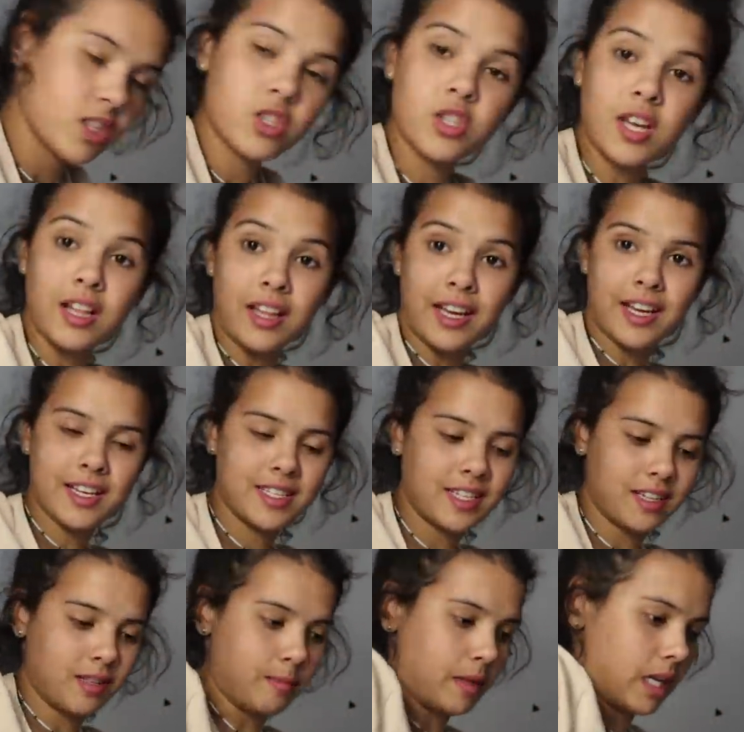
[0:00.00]
So yeah, like I
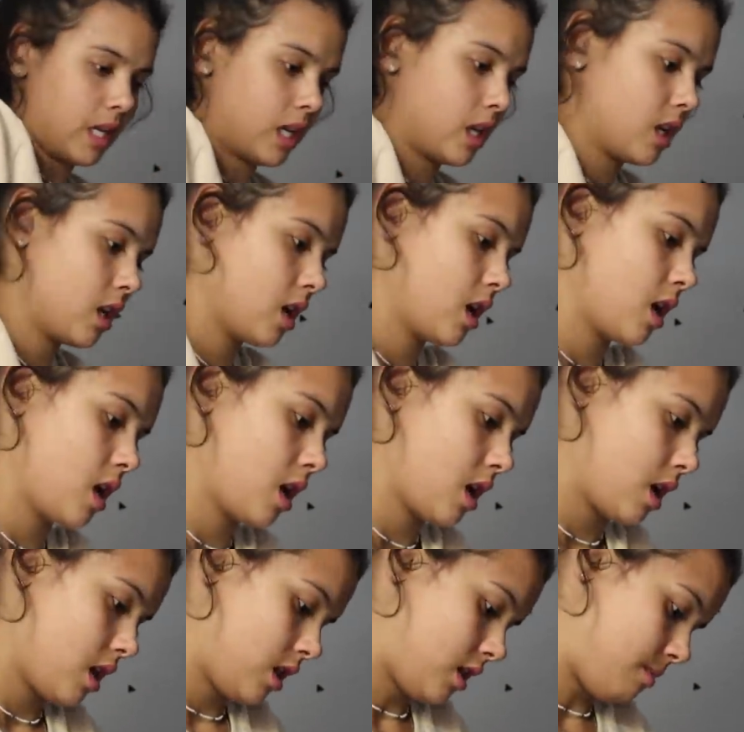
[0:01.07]
said in the beginning,
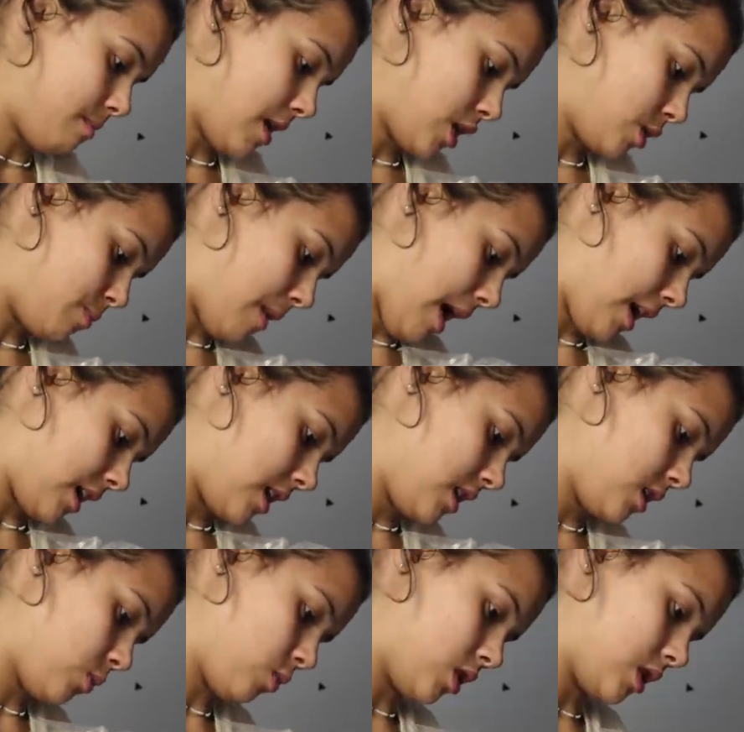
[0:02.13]
the mesh
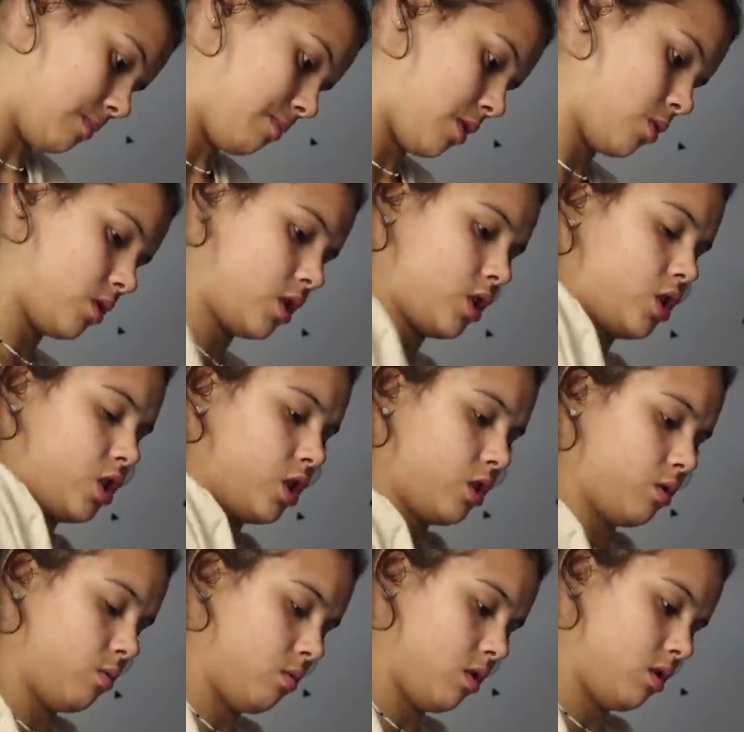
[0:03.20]
baggies were supposed
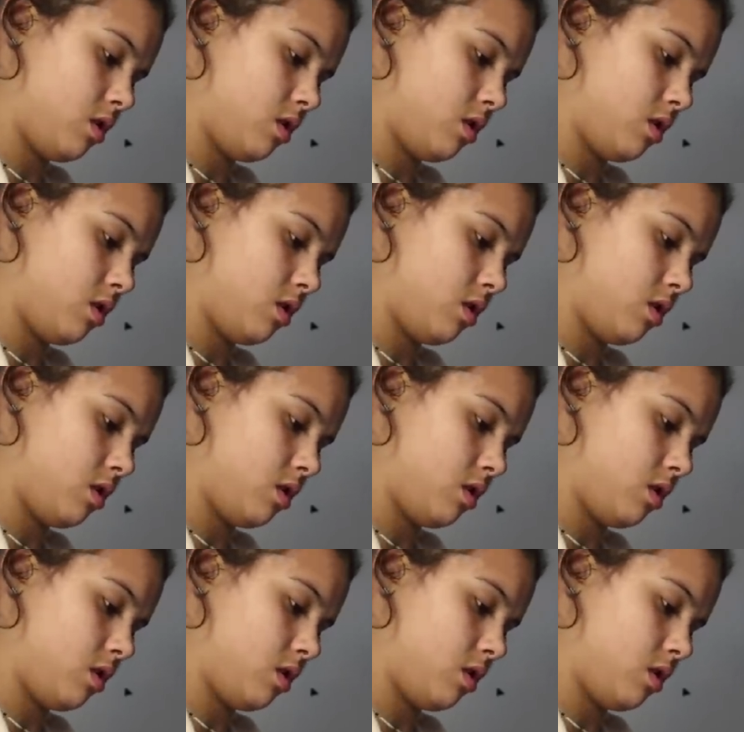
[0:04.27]
to